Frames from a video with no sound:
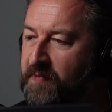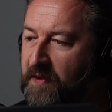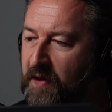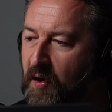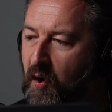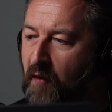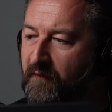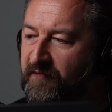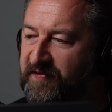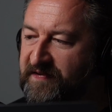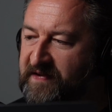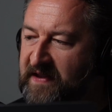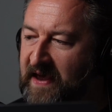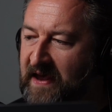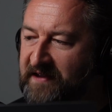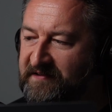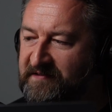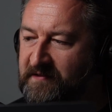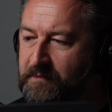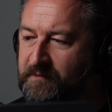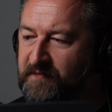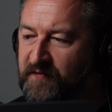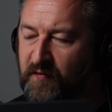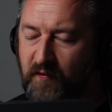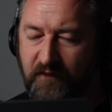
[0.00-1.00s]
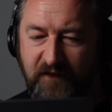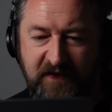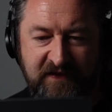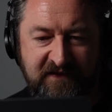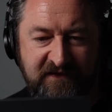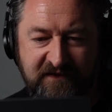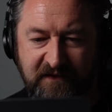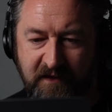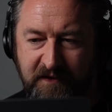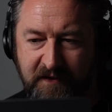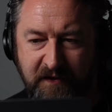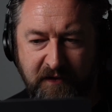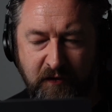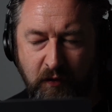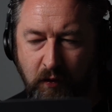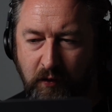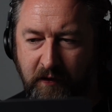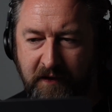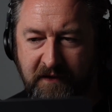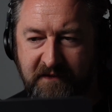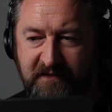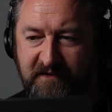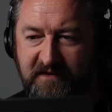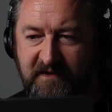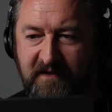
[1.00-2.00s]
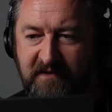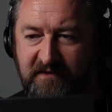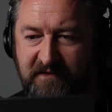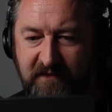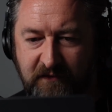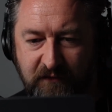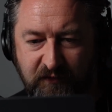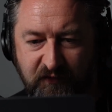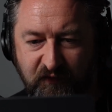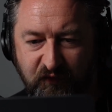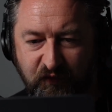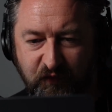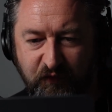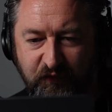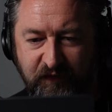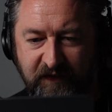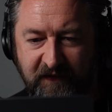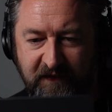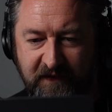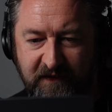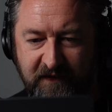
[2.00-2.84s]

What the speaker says: obviously has some sort of insider knowledge that's useful to